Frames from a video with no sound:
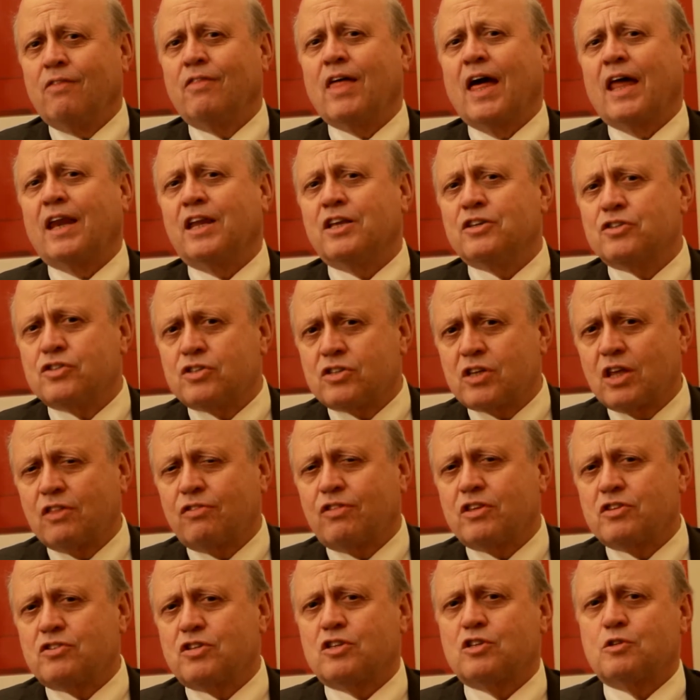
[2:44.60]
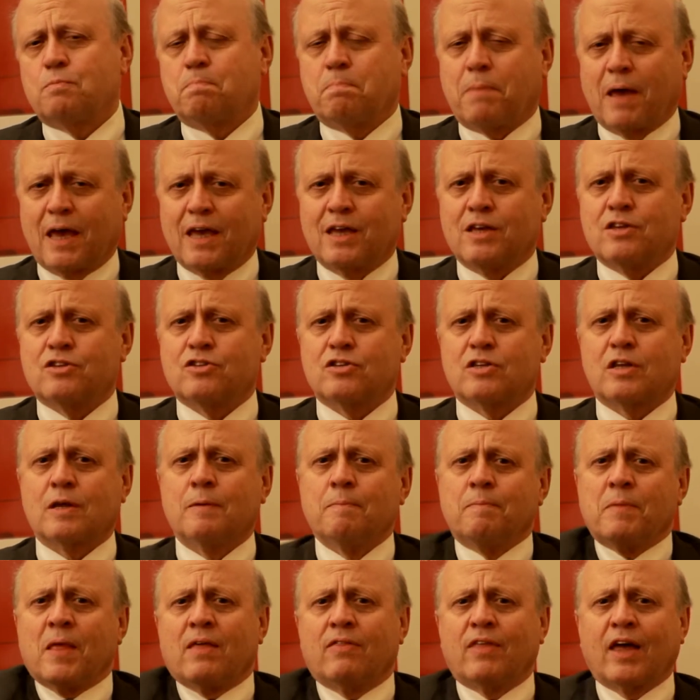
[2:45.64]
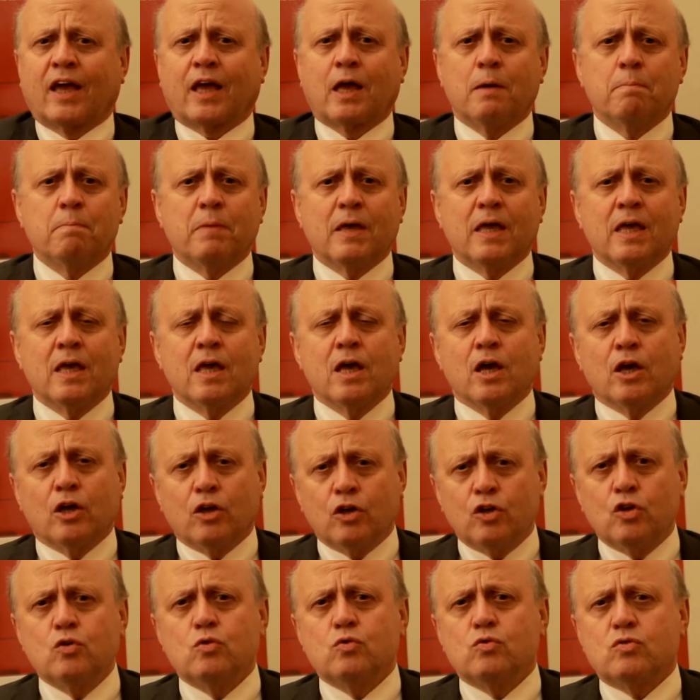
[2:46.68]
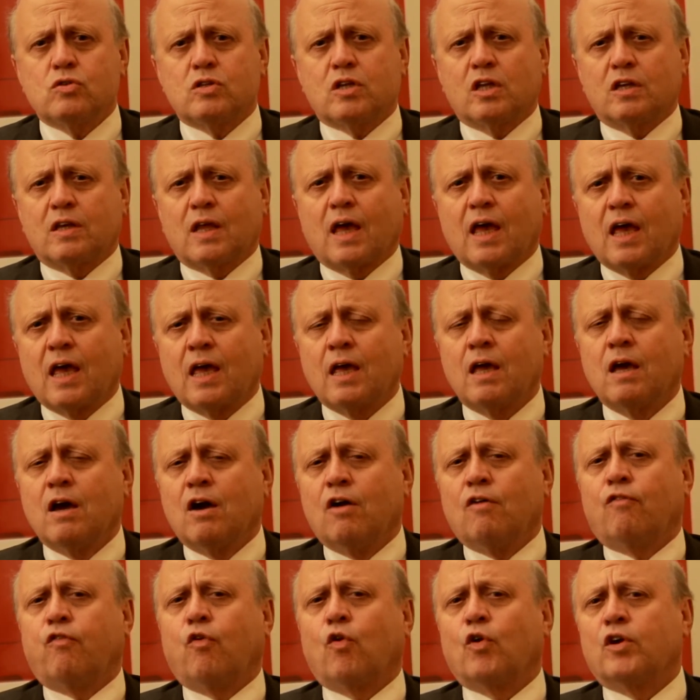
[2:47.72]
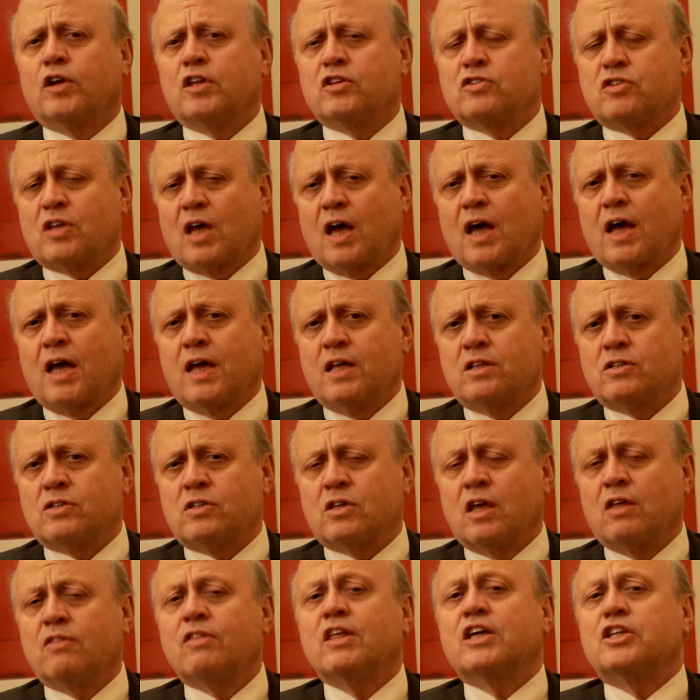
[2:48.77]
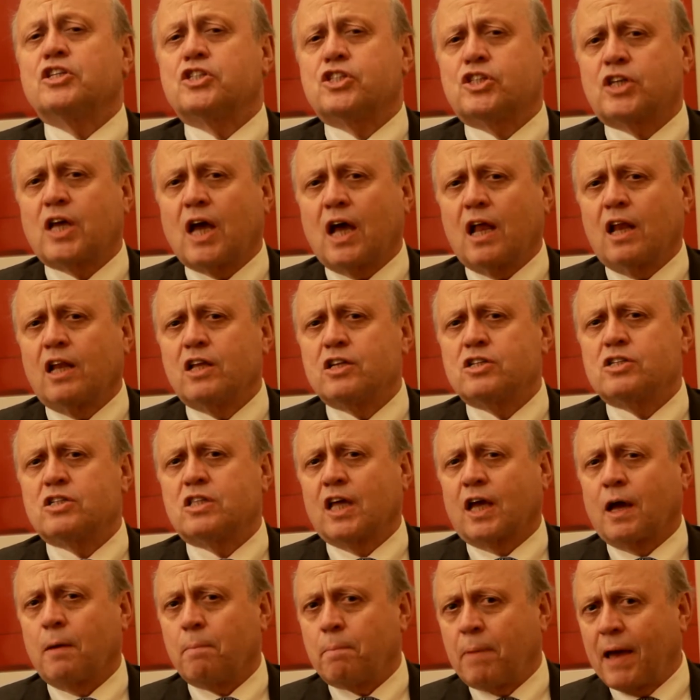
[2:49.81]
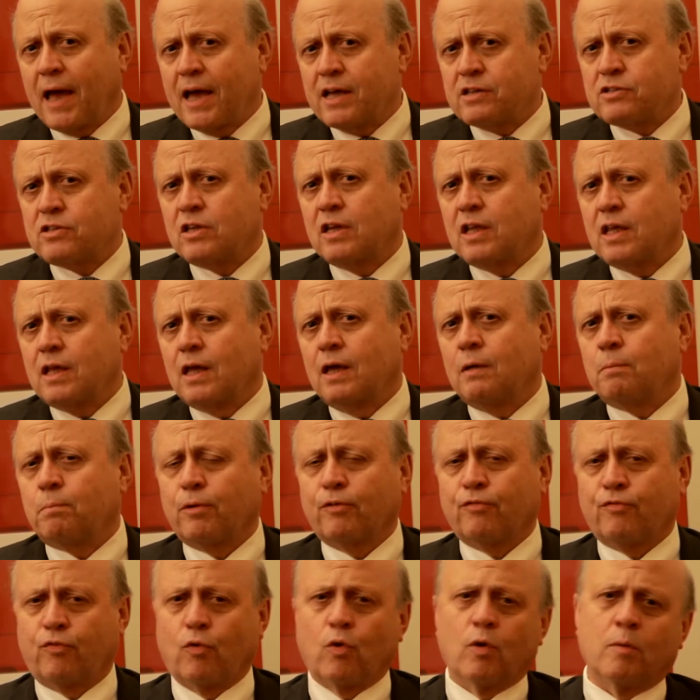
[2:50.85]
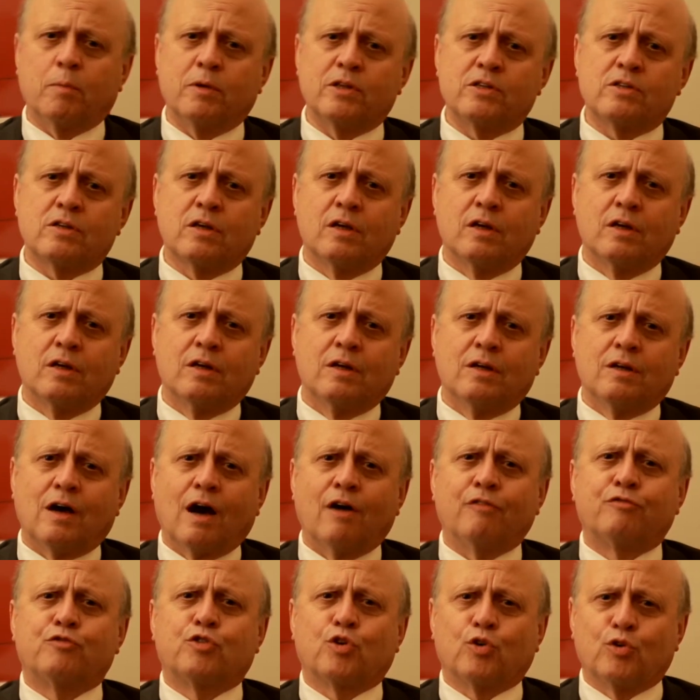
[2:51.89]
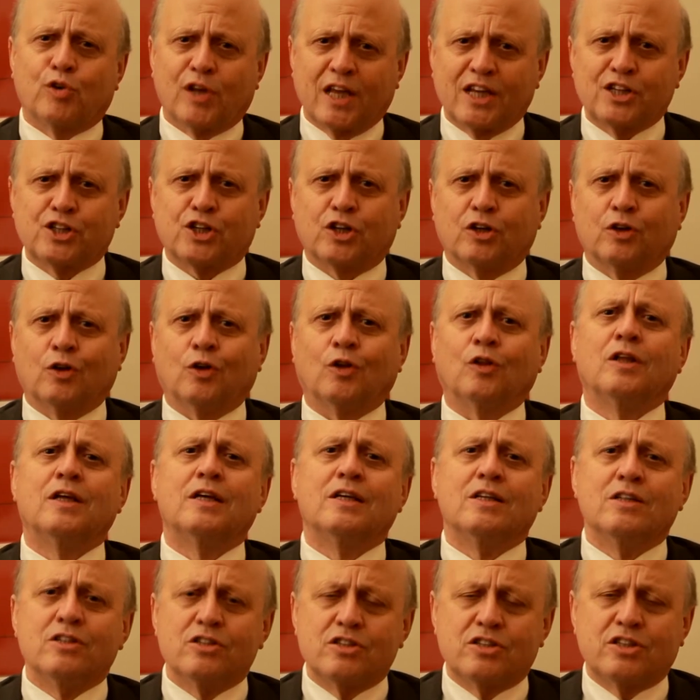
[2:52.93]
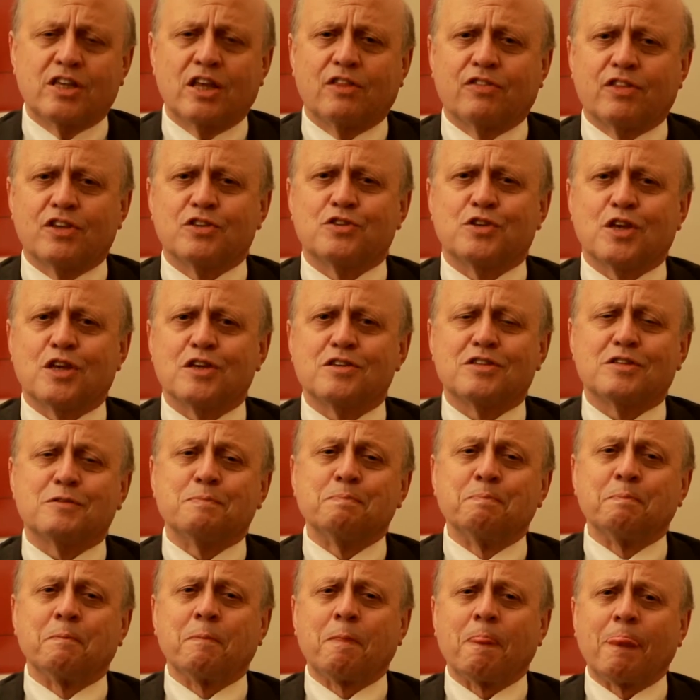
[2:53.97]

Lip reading: that is synthesis based, that can be used today for designs that challenge the capacity and performance of traditional synthesis.